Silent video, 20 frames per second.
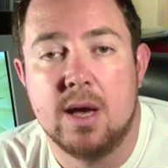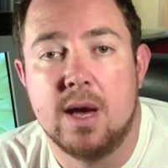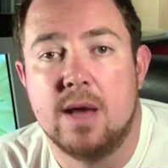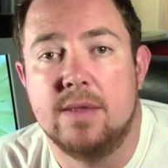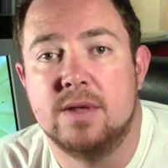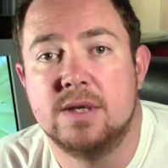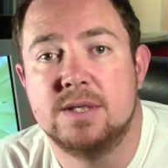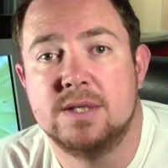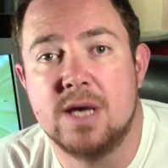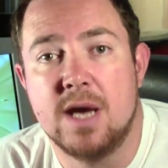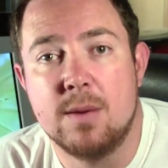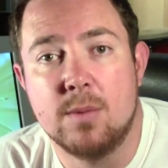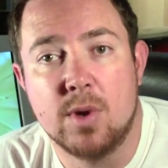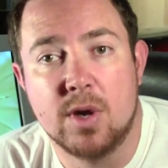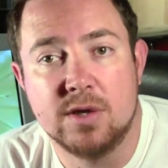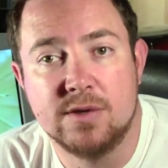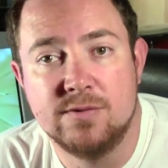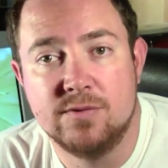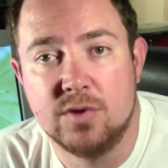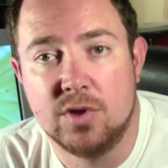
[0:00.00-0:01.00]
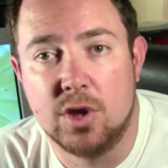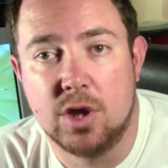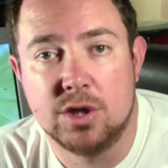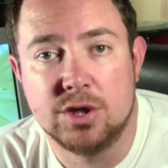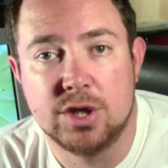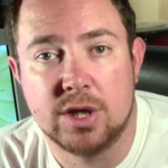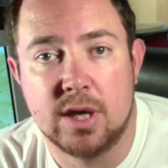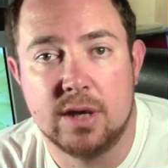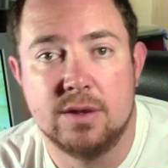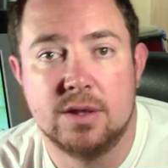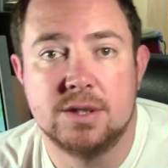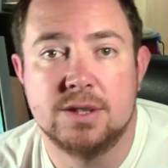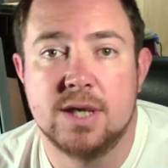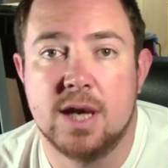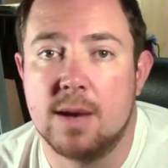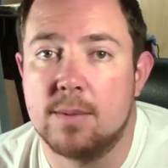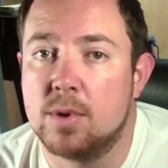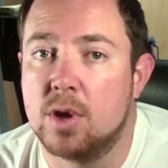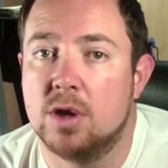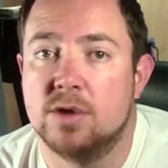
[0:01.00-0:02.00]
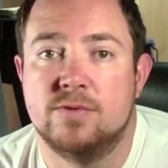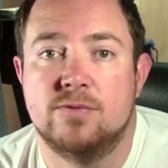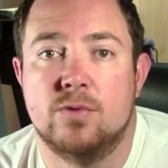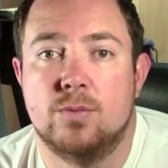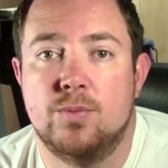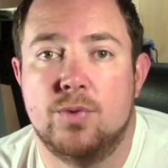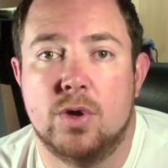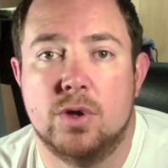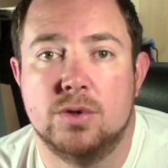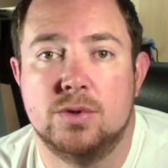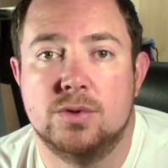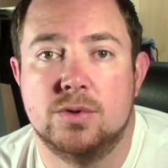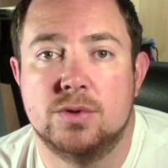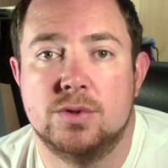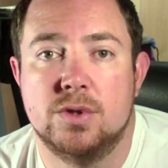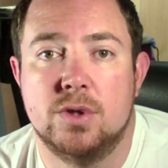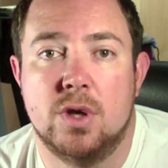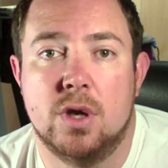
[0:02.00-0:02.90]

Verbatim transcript: And the same goes for Logic and the same goes for Pro Tools.